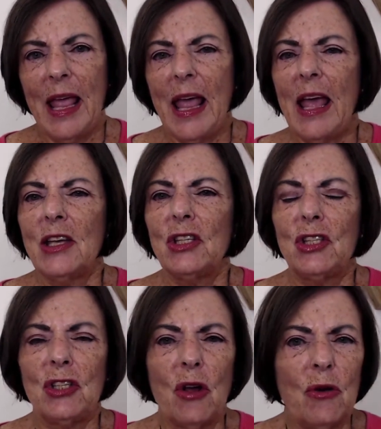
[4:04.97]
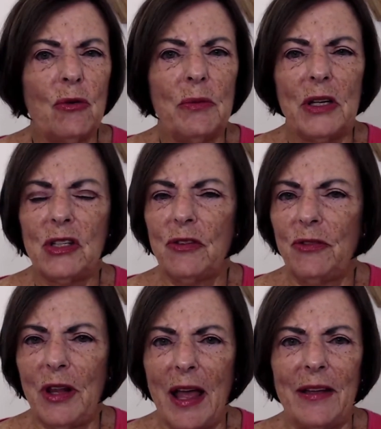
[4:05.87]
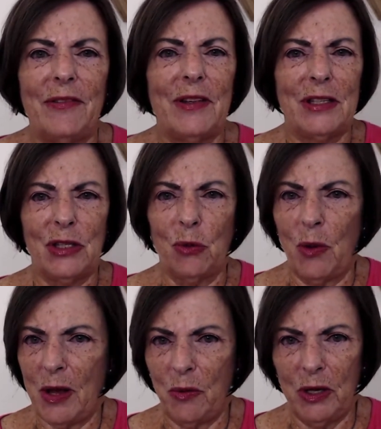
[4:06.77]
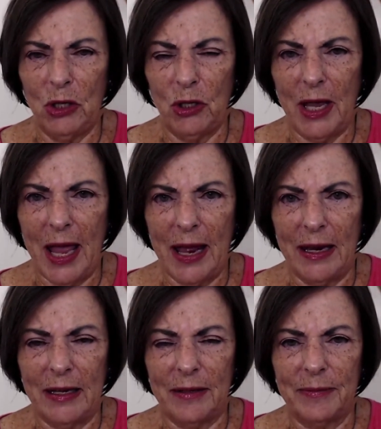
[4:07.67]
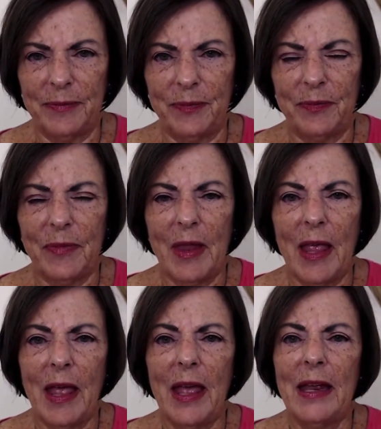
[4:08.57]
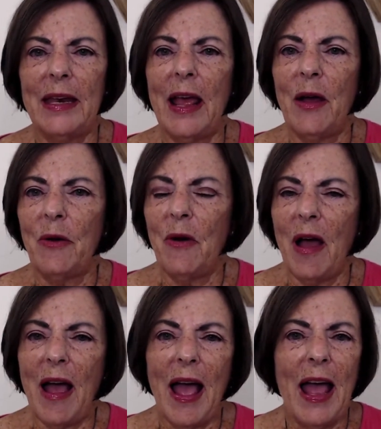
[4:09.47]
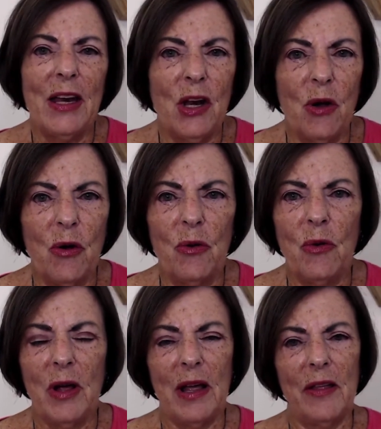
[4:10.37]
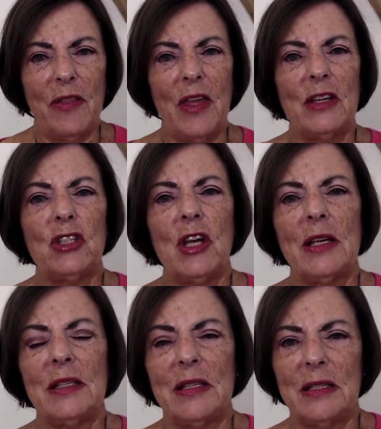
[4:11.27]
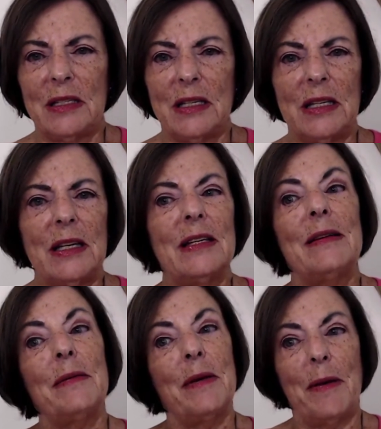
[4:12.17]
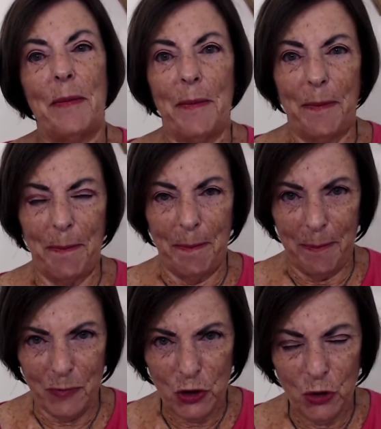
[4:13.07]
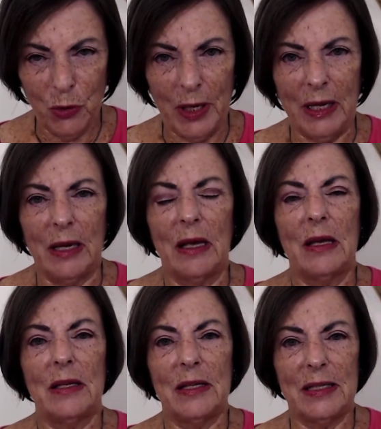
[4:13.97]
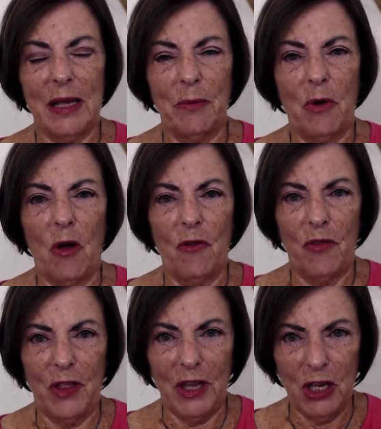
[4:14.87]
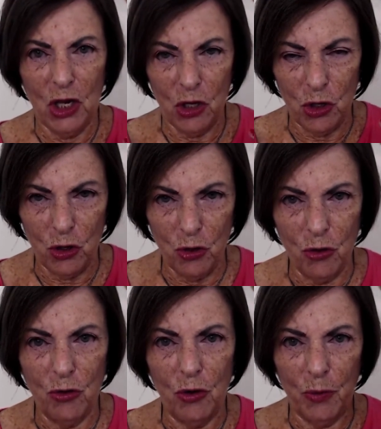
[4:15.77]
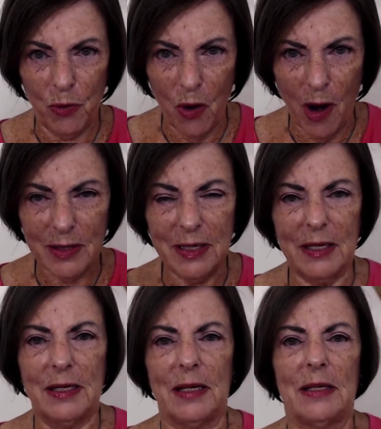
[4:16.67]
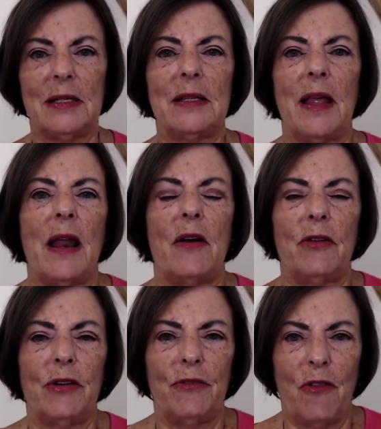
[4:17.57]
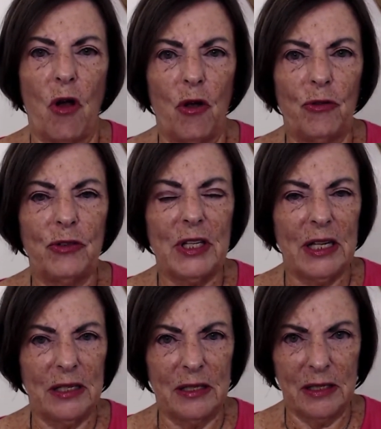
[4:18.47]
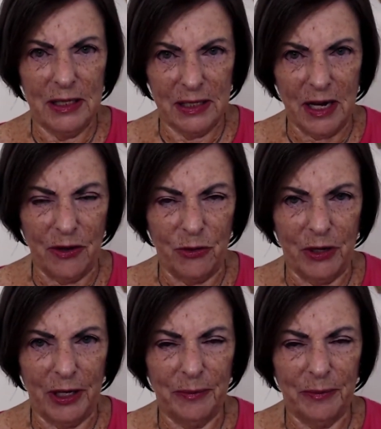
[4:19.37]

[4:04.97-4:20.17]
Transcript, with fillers: So much of life is the way we look at it. Now, I know that just doing some of the neural processes that are involved in stuttering